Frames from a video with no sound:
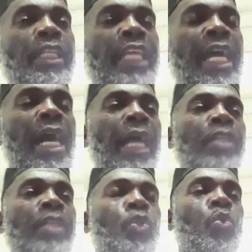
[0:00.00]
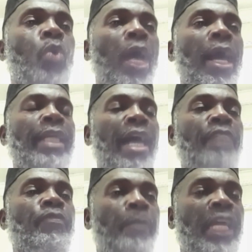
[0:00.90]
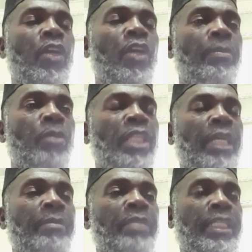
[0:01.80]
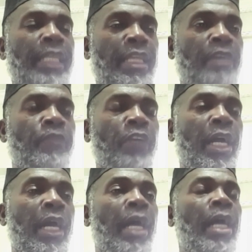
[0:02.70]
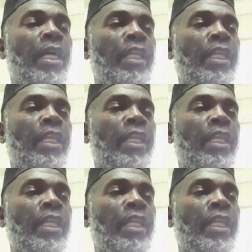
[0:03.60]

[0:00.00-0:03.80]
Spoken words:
there are 2.5 million Muslims in South Africa,